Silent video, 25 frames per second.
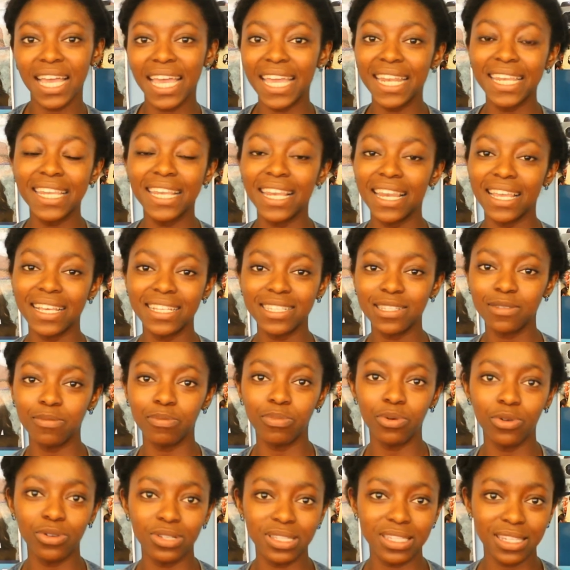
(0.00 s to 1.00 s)
any less
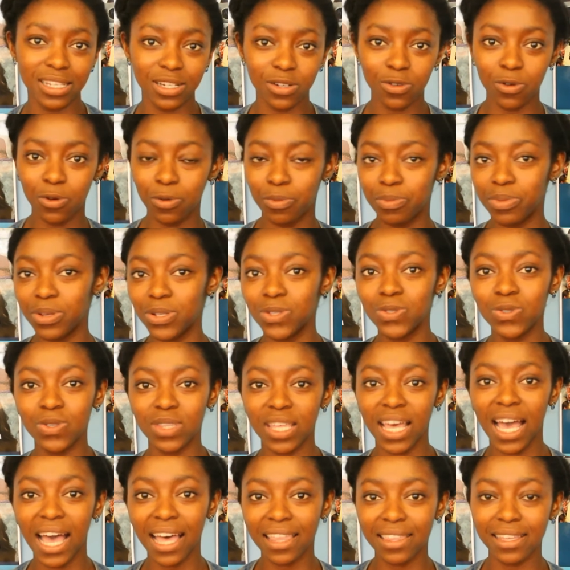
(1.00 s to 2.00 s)
important compared to
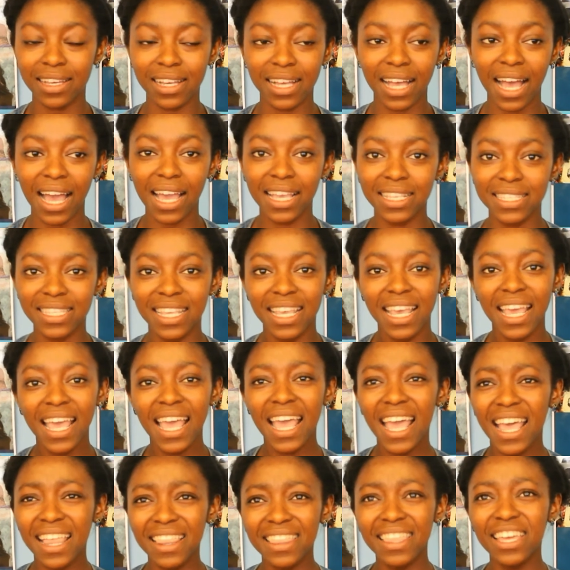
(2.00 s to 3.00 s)
the other guys.
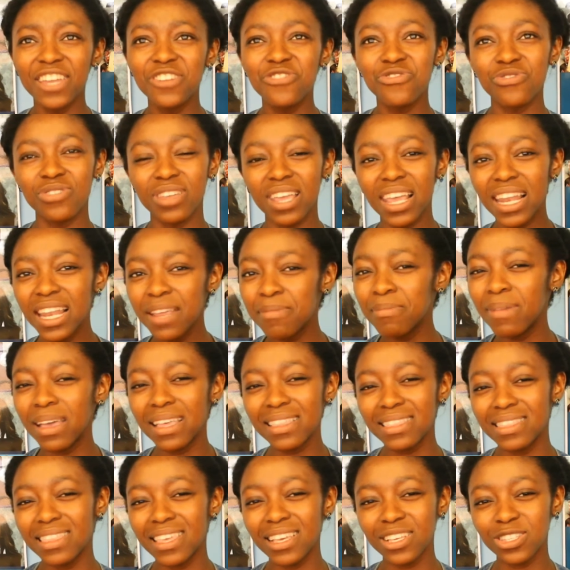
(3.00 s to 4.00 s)
And that really
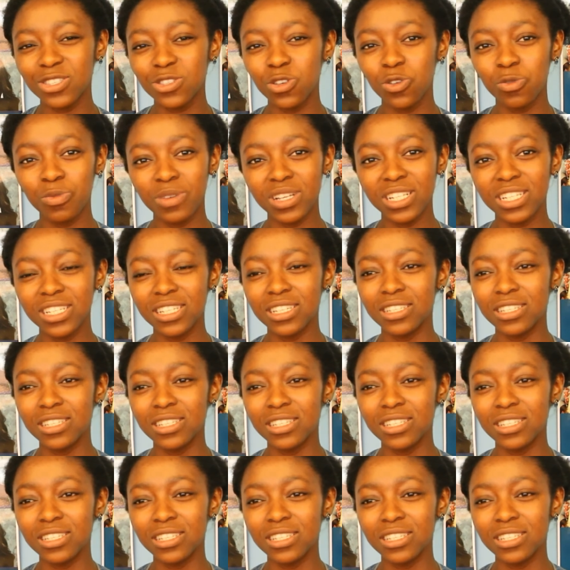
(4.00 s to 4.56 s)
made things so much